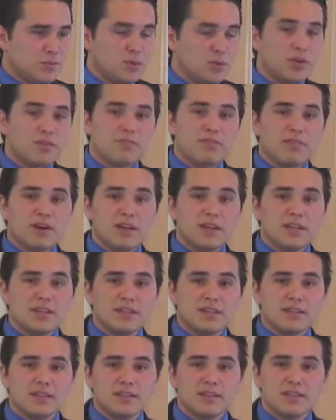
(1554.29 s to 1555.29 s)
We are
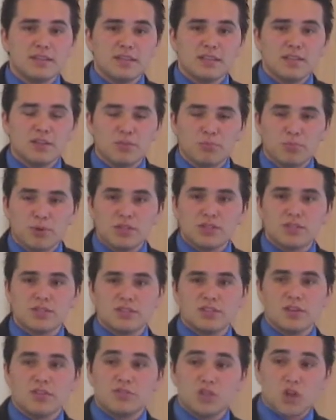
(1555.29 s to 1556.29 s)
fighting the
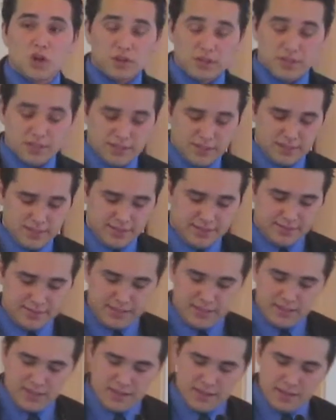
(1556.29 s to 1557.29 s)
Prince of Darkness.
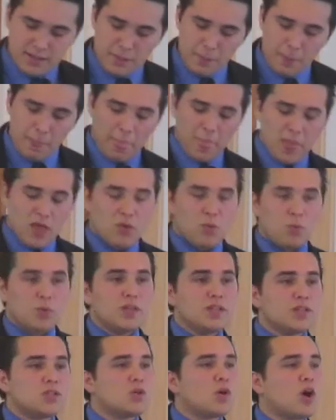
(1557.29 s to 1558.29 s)
We
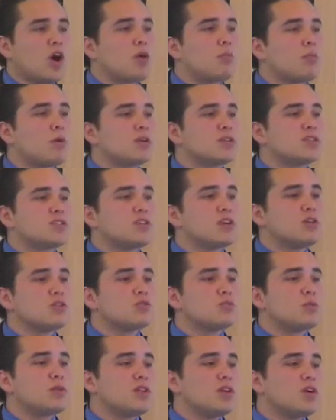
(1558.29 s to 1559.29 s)
need to arm
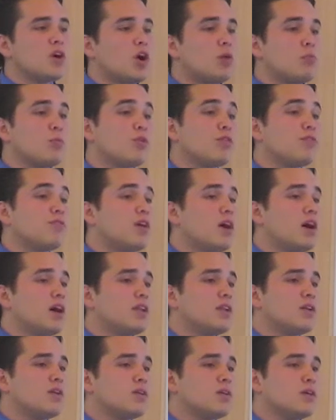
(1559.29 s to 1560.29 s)
ourselves with the armor of
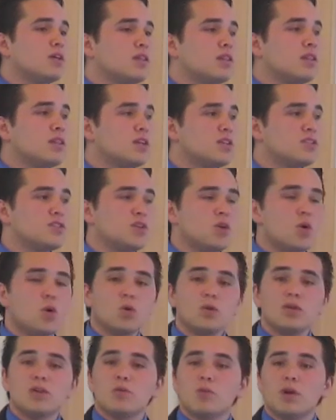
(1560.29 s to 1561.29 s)
God. That's the
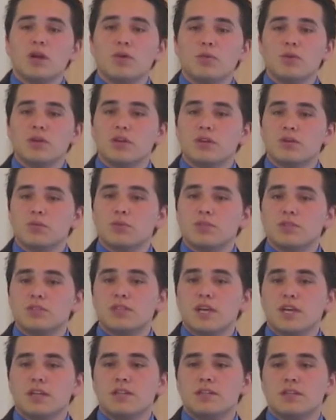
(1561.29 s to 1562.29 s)
only way we can
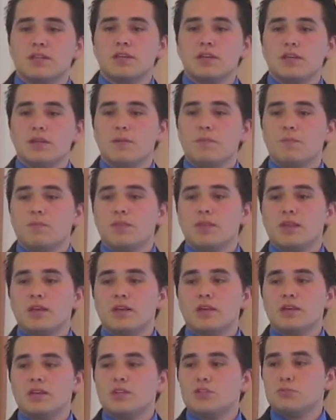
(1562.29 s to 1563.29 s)
withstand
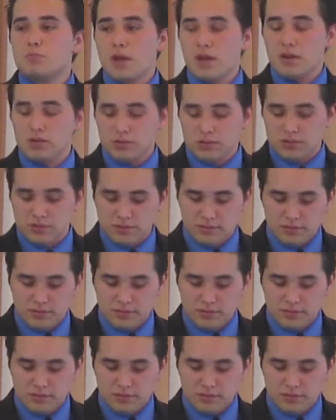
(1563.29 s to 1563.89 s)
his battles.